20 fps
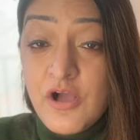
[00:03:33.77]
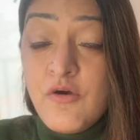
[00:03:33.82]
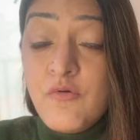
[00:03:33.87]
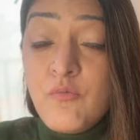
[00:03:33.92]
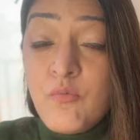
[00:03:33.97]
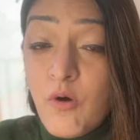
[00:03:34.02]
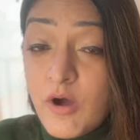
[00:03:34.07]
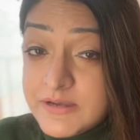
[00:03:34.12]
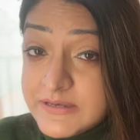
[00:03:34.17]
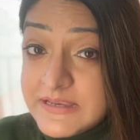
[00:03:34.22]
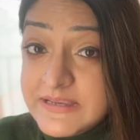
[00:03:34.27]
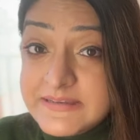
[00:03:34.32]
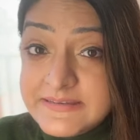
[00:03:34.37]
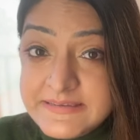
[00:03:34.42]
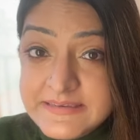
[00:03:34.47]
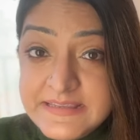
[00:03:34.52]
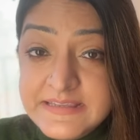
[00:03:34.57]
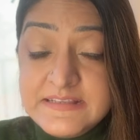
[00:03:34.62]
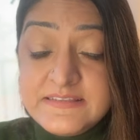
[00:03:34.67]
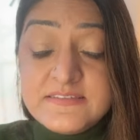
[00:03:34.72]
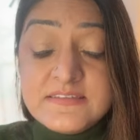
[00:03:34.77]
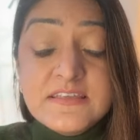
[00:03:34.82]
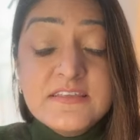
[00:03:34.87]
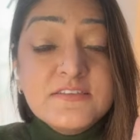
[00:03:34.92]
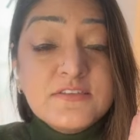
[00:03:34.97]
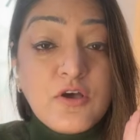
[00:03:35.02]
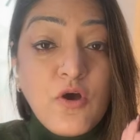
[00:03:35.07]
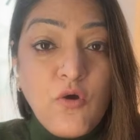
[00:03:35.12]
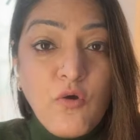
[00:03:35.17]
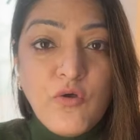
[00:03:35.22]
What it needs is
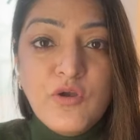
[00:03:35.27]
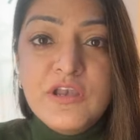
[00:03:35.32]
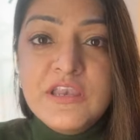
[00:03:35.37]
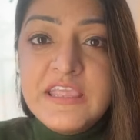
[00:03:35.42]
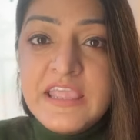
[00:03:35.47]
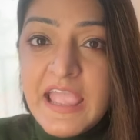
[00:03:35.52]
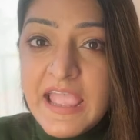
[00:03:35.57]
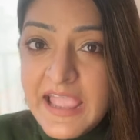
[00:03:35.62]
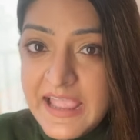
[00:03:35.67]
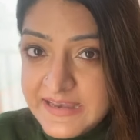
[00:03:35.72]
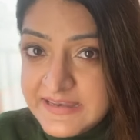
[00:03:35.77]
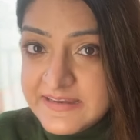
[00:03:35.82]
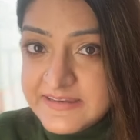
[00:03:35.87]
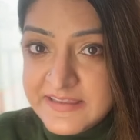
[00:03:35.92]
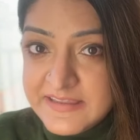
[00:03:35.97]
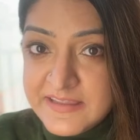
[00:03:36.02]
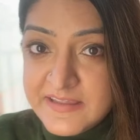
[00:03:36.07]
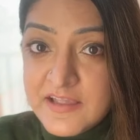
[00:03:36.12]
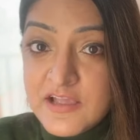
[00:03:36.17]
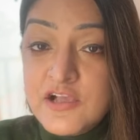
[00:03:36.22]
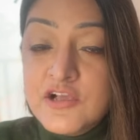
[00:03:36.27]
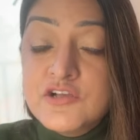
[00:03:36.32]
only editing.